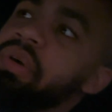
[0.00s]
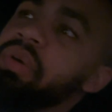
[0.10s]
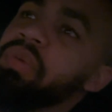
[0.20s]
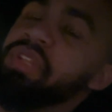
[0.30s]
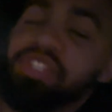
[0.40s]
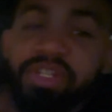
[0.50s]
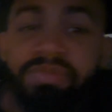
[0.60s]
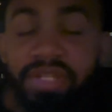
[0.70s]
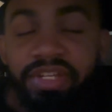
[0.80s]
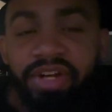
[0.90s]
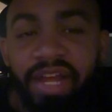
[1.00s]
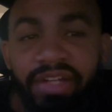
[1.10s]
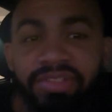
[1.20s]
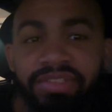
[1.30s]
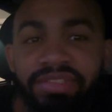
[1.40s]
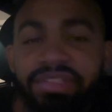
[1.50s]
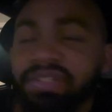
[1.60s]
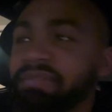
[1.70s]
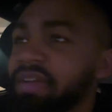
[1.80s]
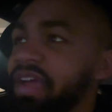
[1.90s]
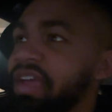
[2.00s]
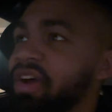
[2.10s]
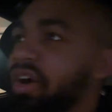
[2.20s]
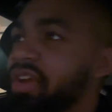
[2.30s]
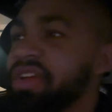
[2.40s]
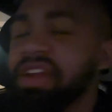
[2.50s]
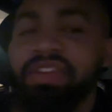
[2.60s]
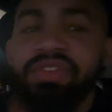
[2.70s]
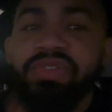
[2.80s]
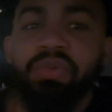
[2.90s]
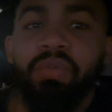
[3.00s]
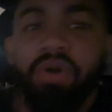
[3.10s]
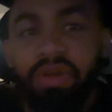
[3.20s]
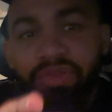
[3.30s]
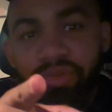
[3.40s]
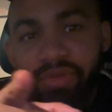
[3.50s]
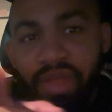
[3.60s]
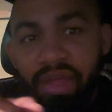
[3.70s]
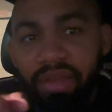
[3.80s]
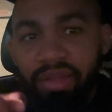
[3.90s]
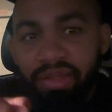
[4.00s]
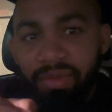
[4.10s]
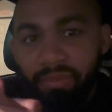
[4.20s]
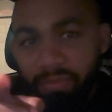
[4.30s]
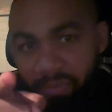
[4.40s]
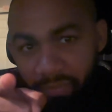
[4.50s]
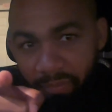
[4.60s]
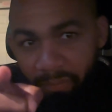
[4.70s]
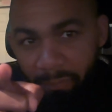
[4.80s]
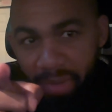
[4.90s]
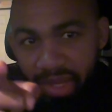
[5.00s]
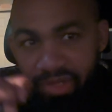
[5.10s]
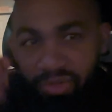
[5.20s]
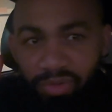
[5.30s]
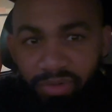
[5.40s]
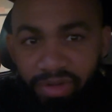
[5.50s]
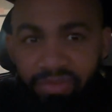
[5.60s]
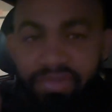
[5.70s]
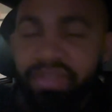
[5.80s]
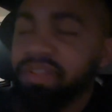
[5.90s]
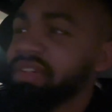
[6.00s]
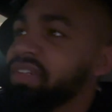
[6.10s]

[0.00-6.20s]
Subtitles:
When the gym's in your house and all you got to do is walk through that like back door right over there,